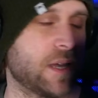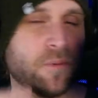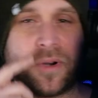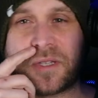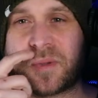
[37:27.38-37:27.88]

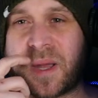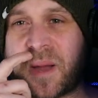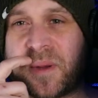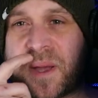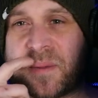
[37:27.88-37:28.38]
What else we
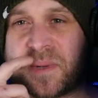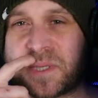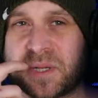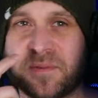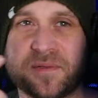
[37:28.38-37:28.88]
got? We got a
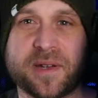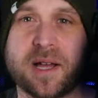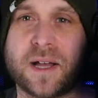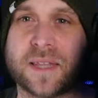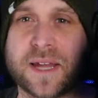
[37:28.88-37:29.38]
bunch of
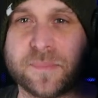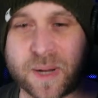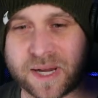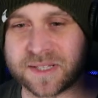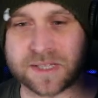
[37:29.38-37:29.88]
uh, light
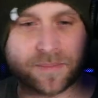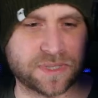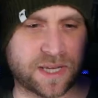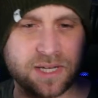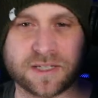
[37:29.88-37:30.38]
buckets that I'm
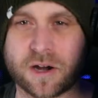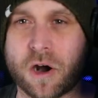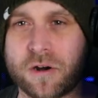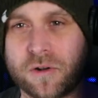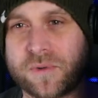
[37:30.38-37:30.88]
sending to
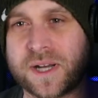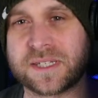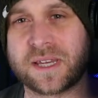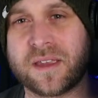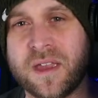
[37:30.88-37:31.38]
Cardinal
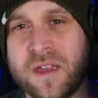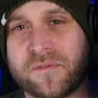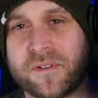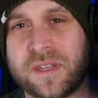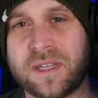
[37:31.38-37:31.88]
Racing
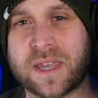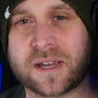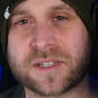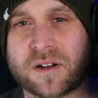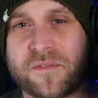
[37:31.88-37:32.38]
for the
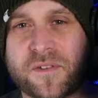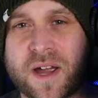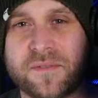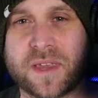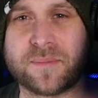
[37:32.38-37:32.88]

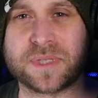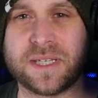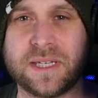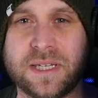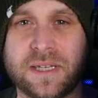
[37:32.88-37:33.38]
XR5, the
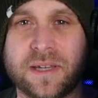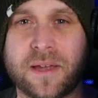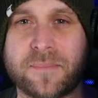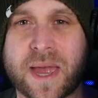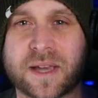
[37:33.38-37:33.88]
MCD
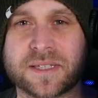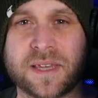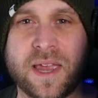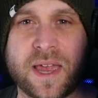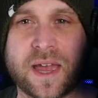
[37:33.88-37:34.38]
Max
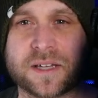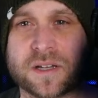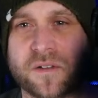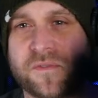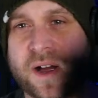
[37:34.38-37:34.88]

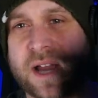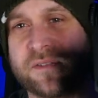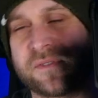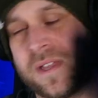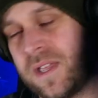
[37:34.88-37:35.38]

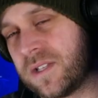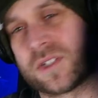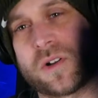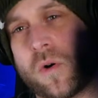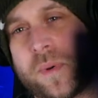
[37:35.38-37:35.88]
XR5.
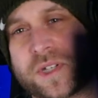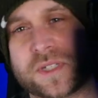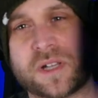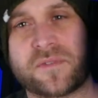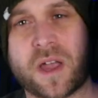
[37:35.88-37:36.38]
Just a whole bunch
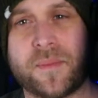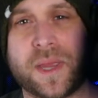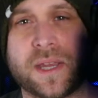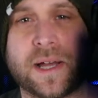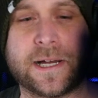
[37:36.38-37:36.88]
of stuff
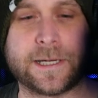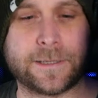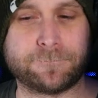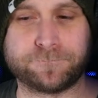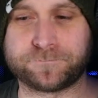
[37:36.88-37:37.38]
coming.
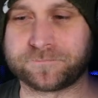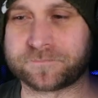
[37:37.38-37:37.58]
Um,